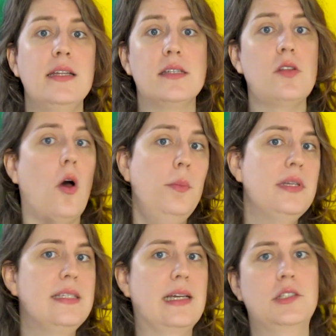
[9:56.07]
Does
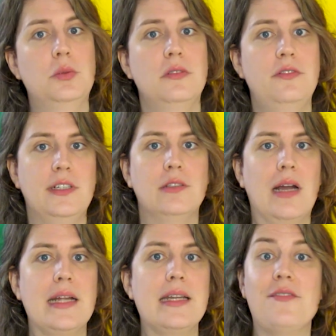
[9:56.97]
omnisexual feel
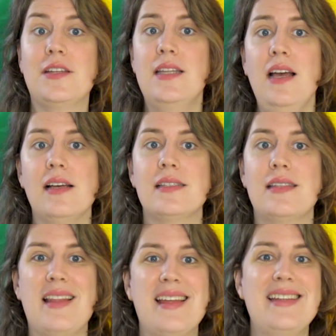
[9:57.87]
right? If it does,
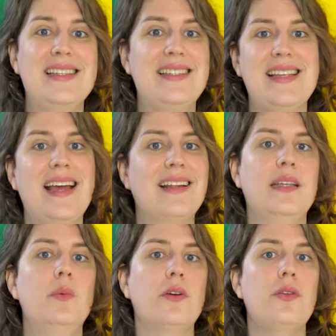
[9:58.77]
then that is
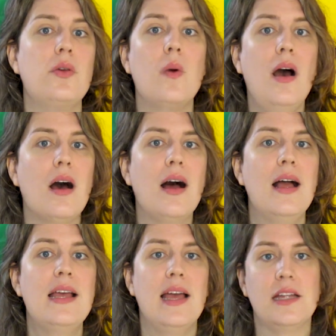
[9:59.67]
exactly what you are,
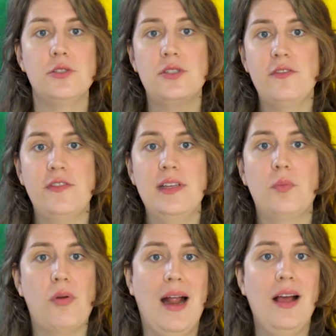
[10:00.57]
and you should feel
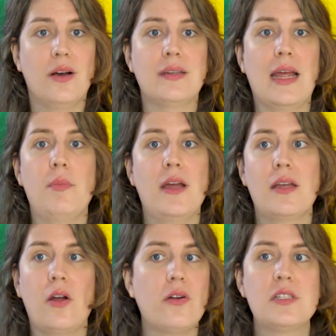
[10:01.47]
proud and buy
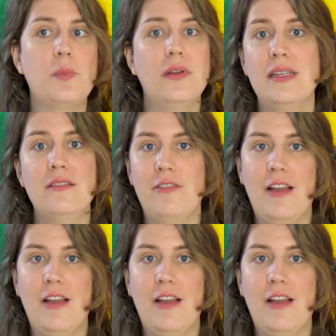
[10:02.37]
a corresponding